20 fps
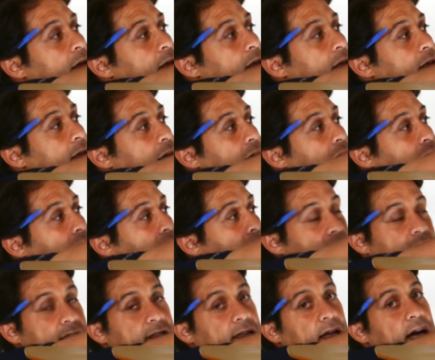They
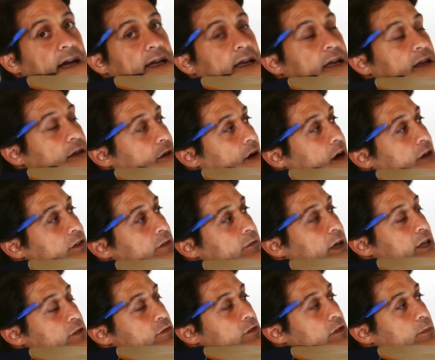slide and they're held in
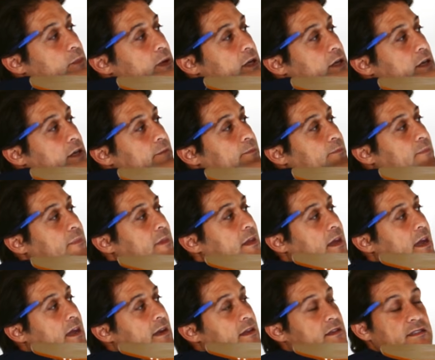place with a pin
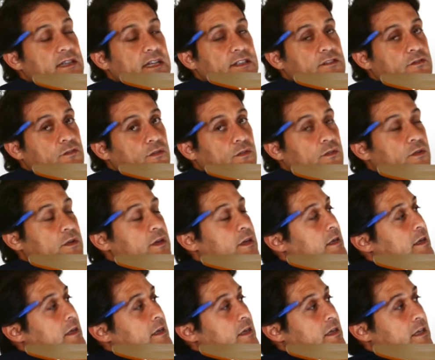and a set screw.
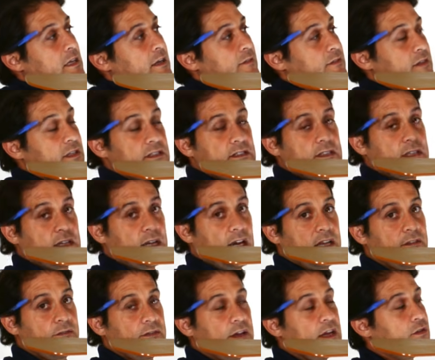If this is the
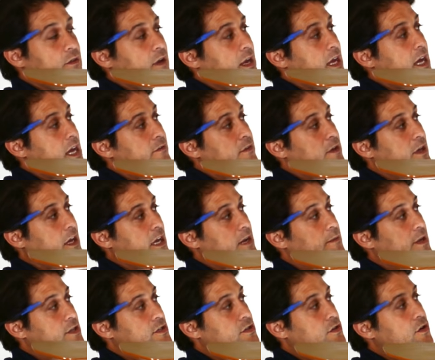kind of fan you have, you got to
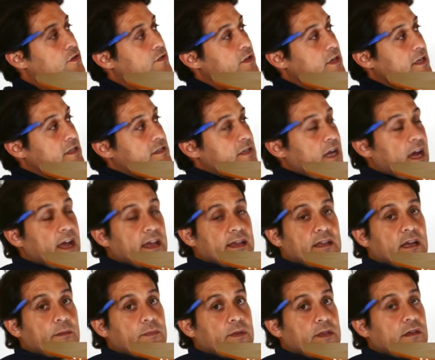make sure that it's
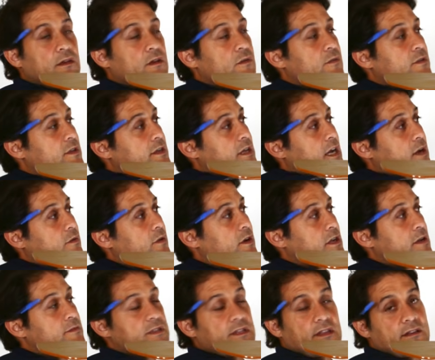tight up here where the down rod
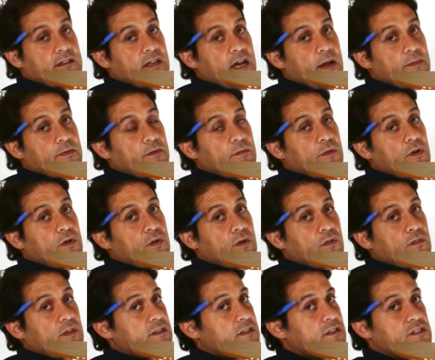comes into the top of the
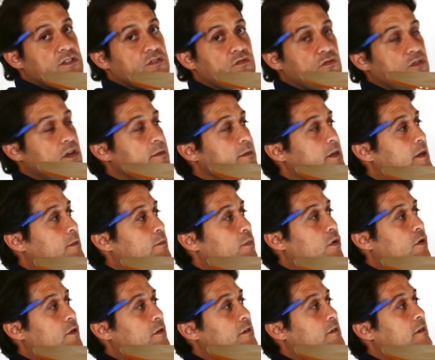motor. That's extremely
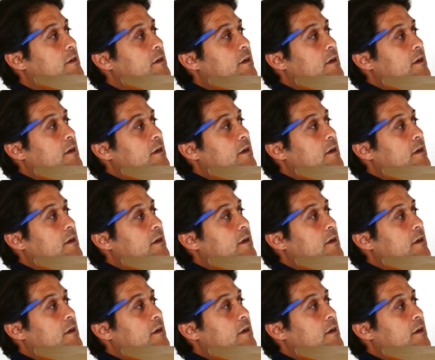important.